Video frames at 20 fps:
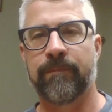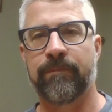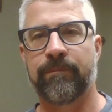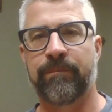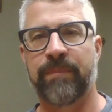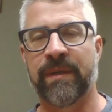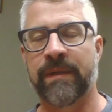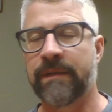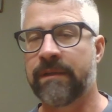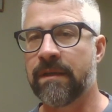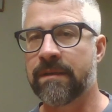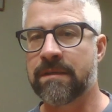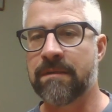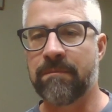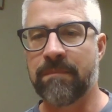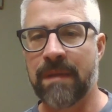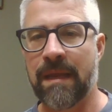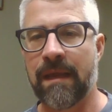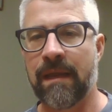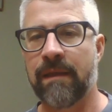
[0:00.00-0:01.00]
But it doesn't
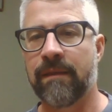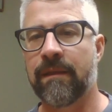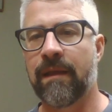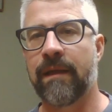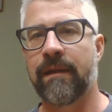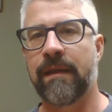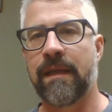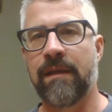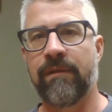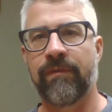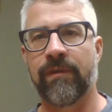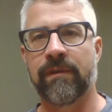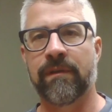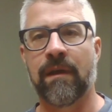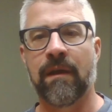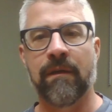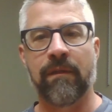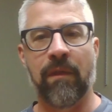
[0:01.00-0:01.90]
mean that even